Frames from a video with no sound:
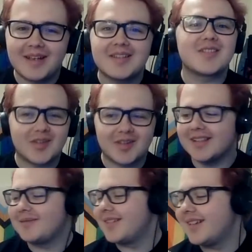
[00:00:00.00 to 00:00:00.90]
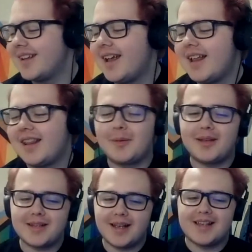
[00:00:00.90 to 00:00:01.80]
struggling. Let
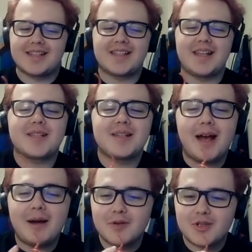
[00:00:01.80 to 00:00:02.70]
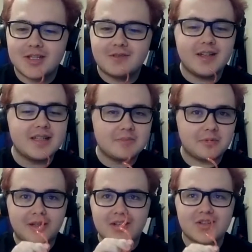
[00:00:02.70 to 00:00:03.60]
me sip some apple juice for
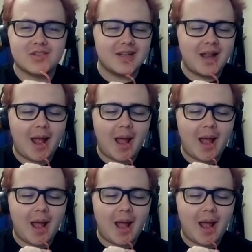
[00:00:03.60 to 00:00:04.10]
inspiration.